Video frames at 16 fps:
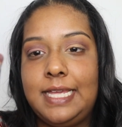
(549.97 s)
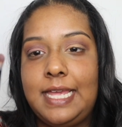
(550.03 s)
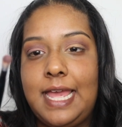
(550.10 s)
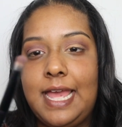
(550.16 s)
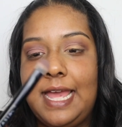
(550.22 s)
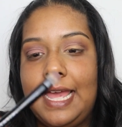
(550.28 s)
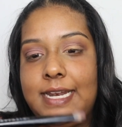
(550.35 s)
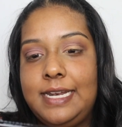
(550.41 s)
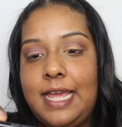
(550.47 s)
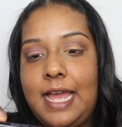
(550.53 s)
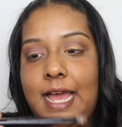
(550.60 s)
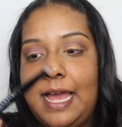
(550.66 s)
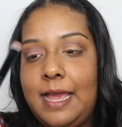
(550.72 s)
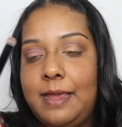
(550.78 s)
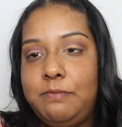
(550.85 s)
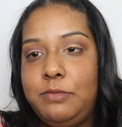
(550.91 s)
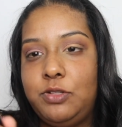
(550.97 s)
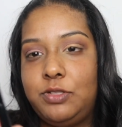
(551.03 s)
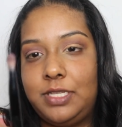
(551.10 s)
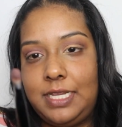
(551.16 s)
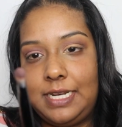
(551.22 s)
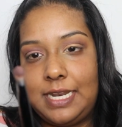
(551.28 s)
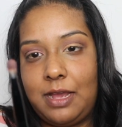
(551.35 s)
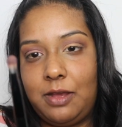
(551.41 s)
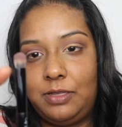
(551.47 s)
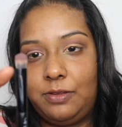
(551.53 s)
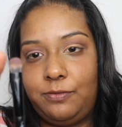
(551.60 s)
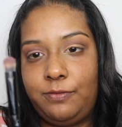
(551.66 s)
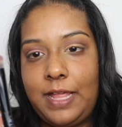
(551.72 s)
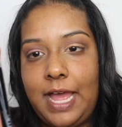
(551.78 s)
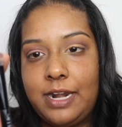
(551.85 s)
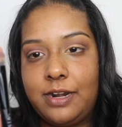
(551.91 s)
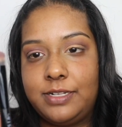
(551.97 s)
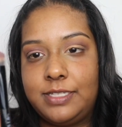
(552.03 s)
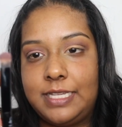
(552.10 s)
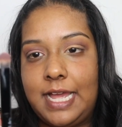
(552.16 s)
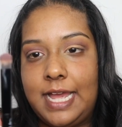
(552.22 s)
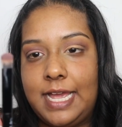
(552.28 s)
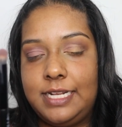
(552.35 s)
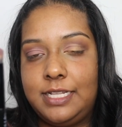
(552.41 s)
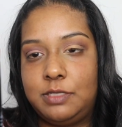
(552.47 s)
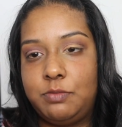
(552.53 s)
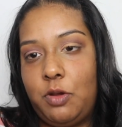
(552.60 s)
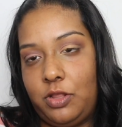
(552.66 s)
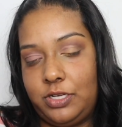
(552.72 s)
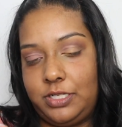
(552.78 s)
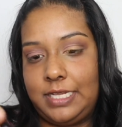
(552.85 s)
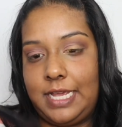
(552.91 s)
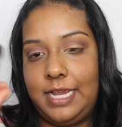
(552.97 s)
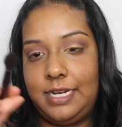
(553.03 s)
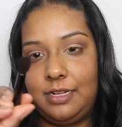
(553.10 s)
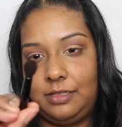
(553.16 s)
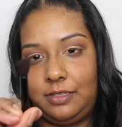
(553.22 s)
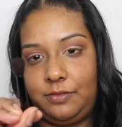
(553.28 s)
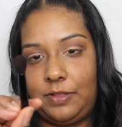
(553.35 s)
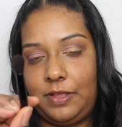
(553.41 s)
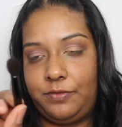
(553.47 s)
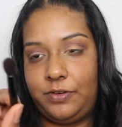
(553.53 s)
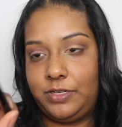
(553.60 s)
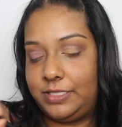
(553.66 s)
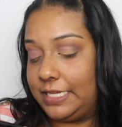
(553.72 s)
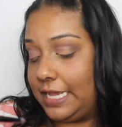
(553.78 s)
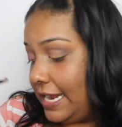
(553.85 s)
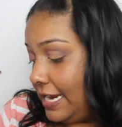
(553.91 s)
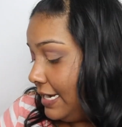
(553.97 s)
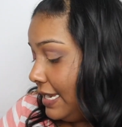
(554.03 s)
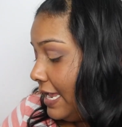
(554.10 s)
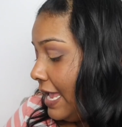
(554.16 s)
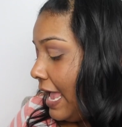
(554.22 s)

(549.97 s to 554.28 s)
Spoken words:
and I'm using now the flatter side, the smaller side, not the fluffier side.